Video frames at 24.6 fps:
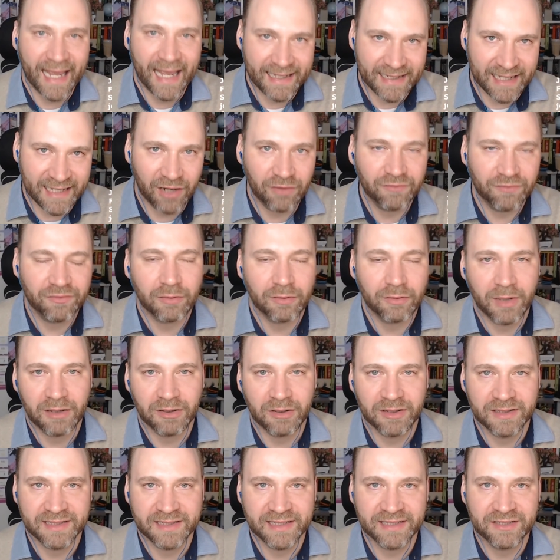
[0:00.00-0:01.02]
And now from
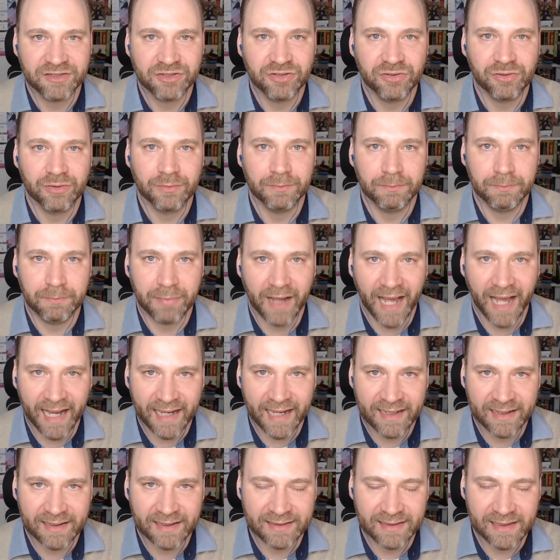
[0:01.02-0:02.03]
our detour
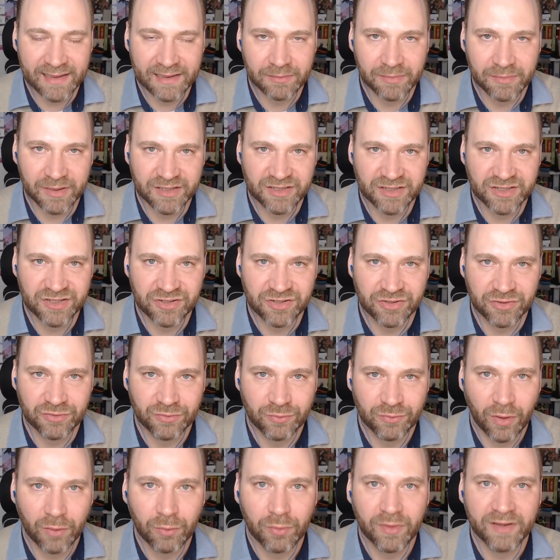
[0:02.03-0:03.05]
back a little bit to
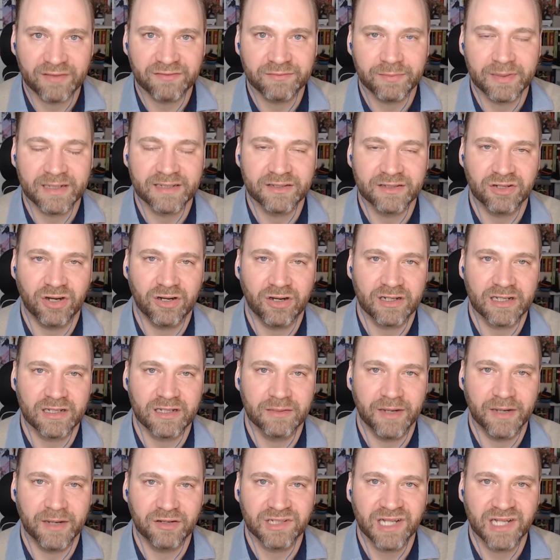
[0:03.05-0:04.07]
what we've been talking
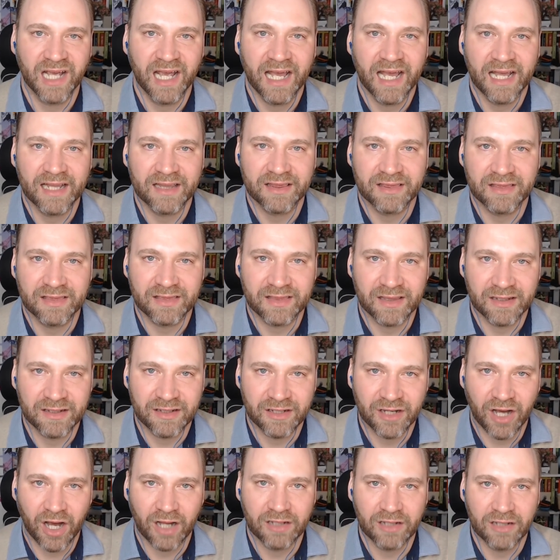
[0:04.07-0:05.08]
about, the
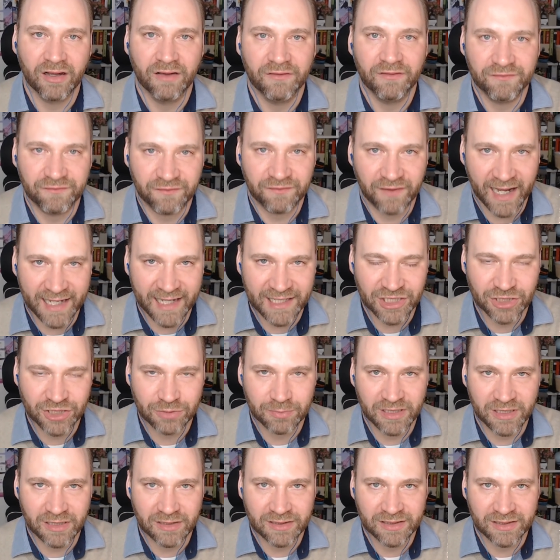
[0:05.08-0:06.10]

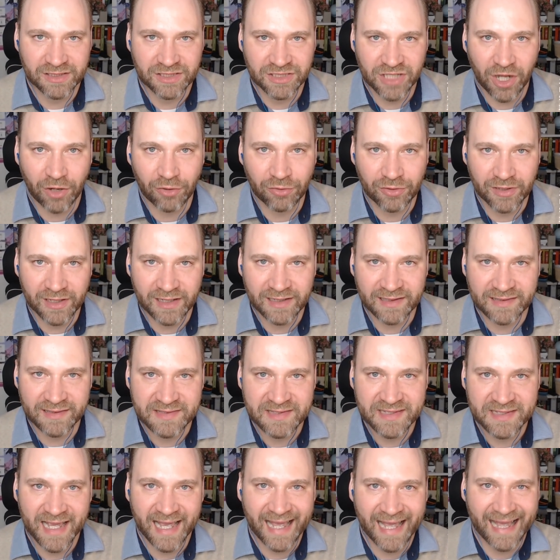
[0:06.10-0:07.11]
non-fungible
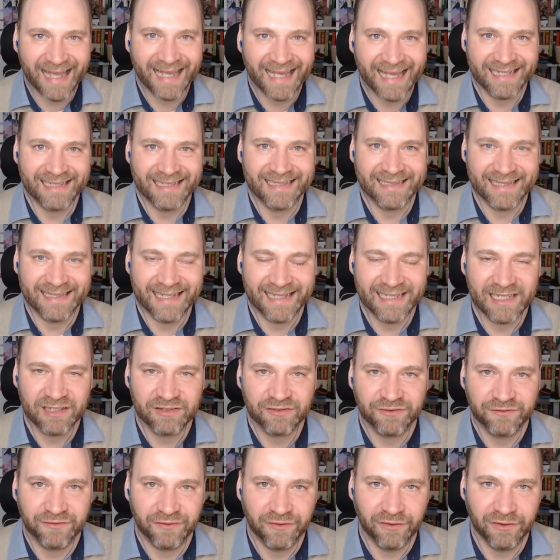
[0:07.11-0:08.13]
tokens. Let
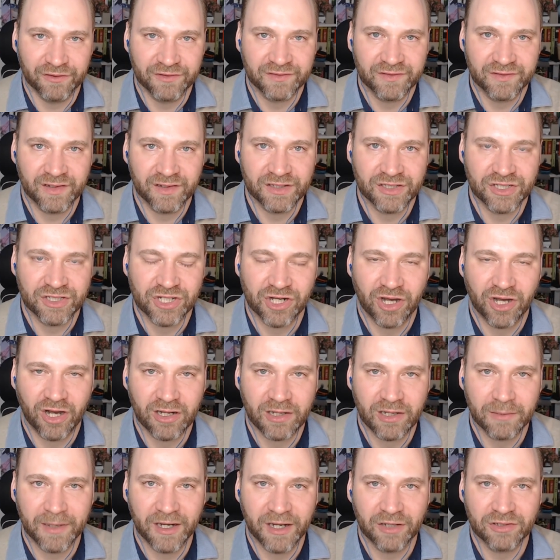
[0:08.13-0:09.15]
us first
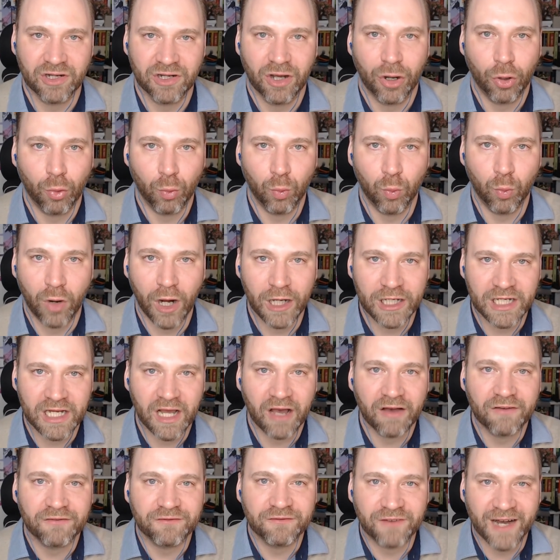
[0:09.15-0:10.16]
talk about what
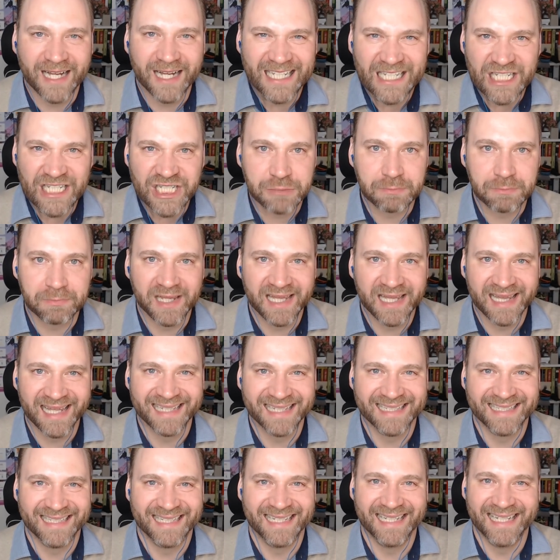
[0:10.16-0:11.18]

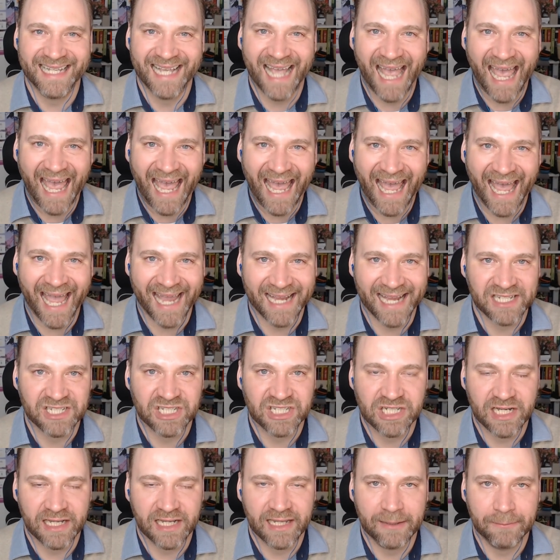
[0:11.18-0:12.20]
fungibility
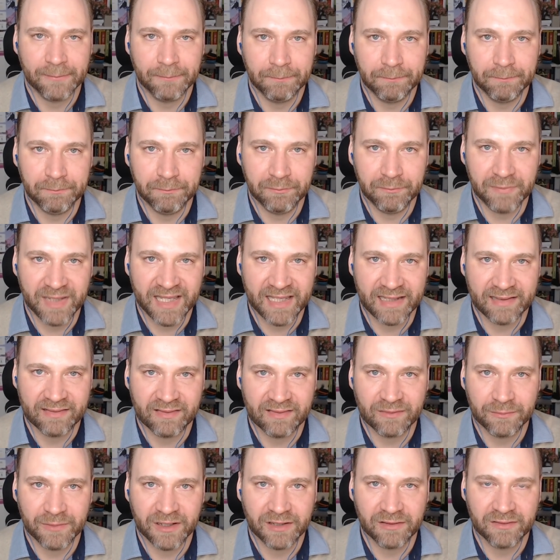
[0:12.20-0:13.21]
actually
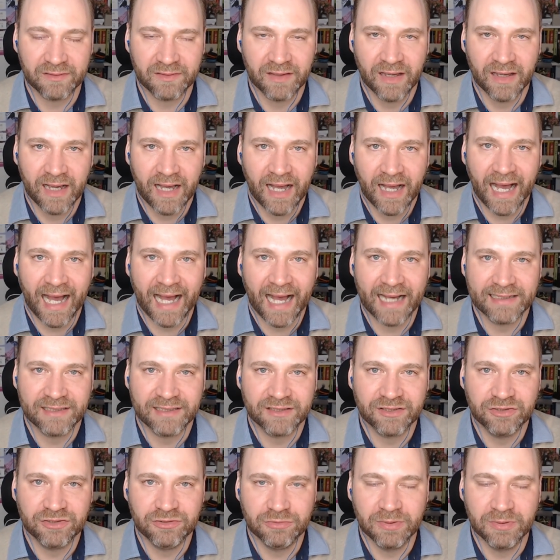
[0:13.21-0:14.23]
means, because I
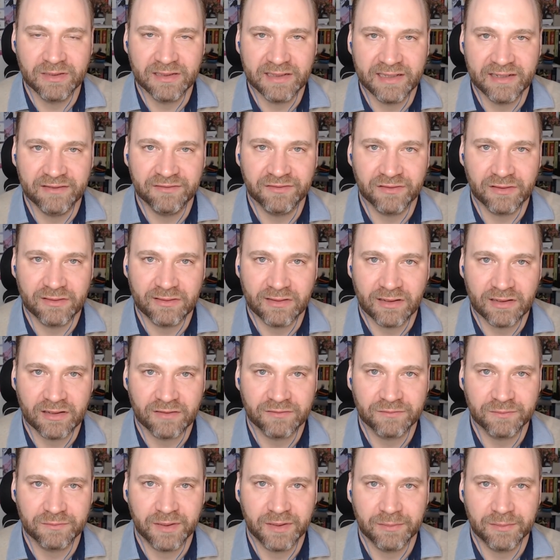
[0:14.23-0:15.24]
do believe a lot
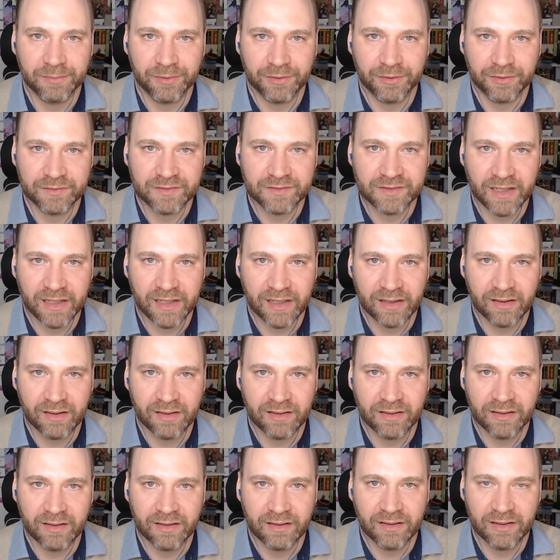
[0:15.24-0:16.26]
of people say
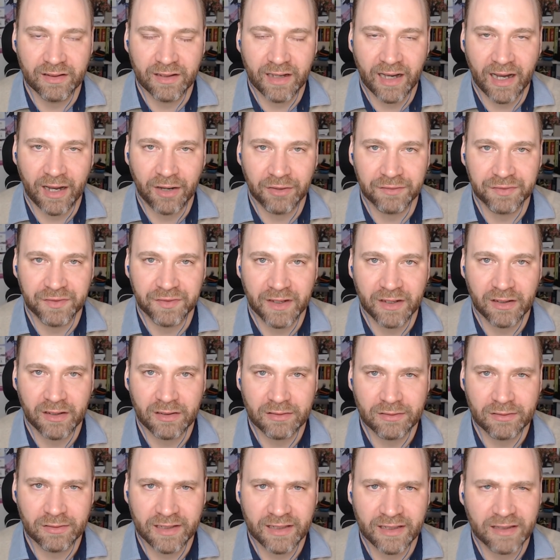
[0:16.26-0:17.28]
out there
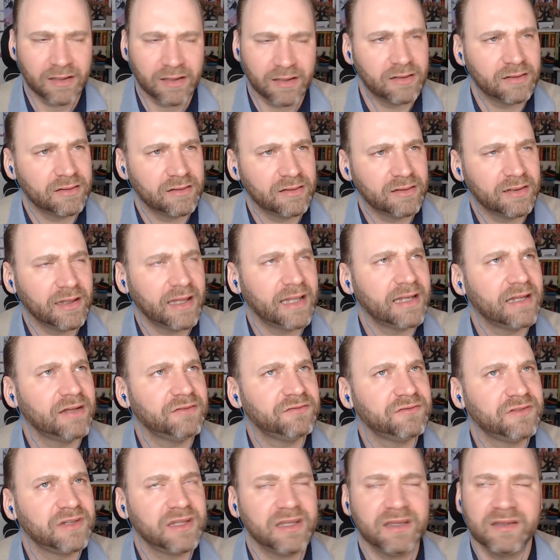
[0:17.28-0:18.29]
are looking,
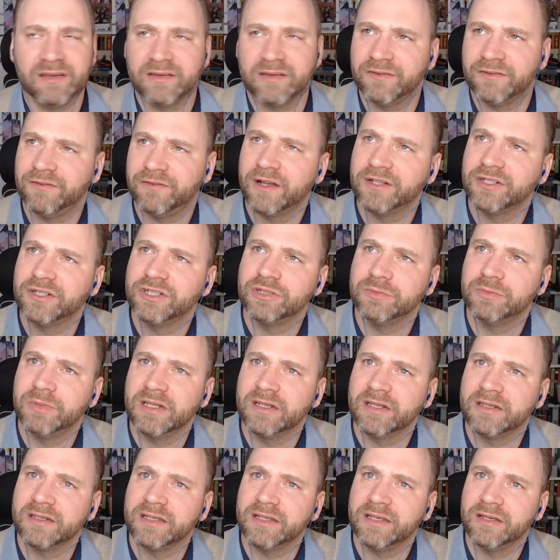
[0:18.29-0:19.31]
NFTs,
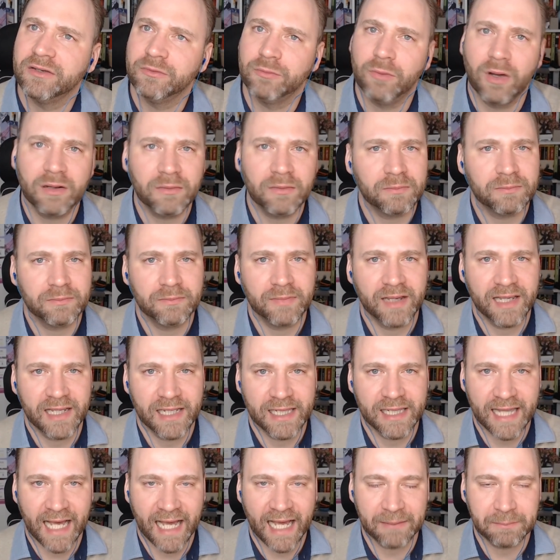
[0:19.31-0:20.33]
fungibility. What
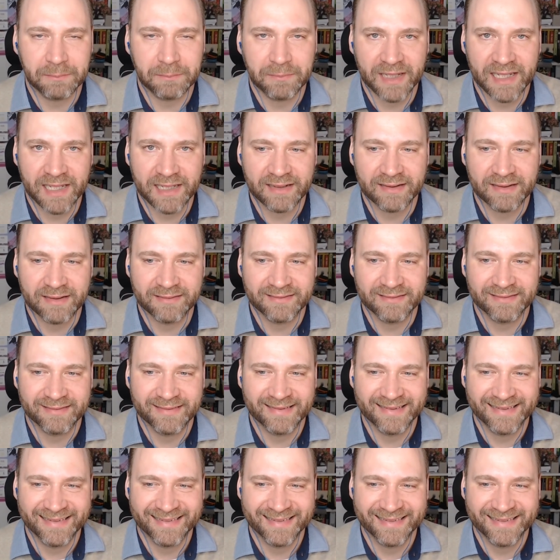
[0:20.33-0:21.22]
may that mean?